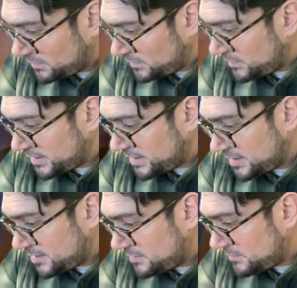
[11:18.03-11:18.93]

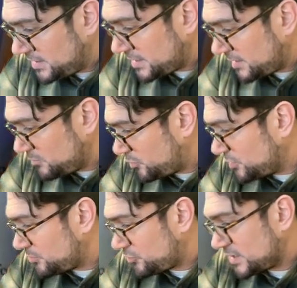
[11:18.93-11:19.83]
then it can
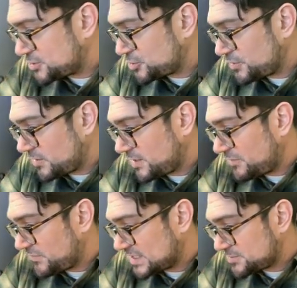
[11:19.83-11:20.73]
put pressure on
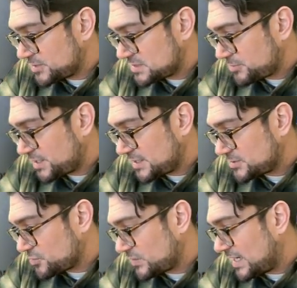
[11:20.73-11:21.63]
investment spending
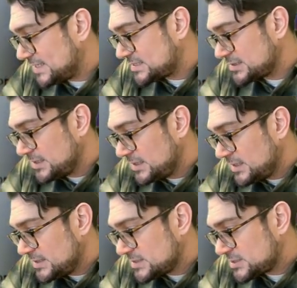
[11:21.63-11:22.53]
to rise.
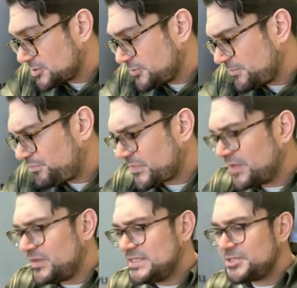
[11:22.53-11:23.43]
So
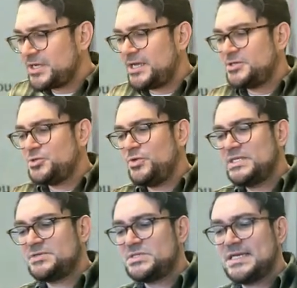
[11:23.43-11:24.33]
these are kind of two
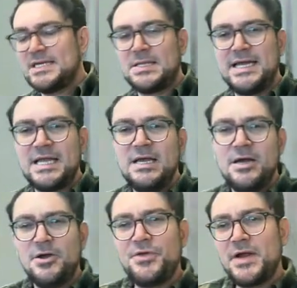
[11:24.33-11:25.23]
ways of saying, like,
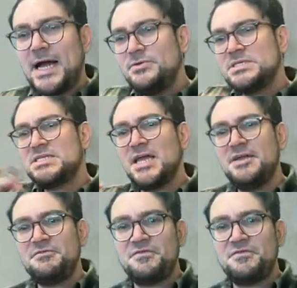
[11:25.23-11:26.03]
are there outside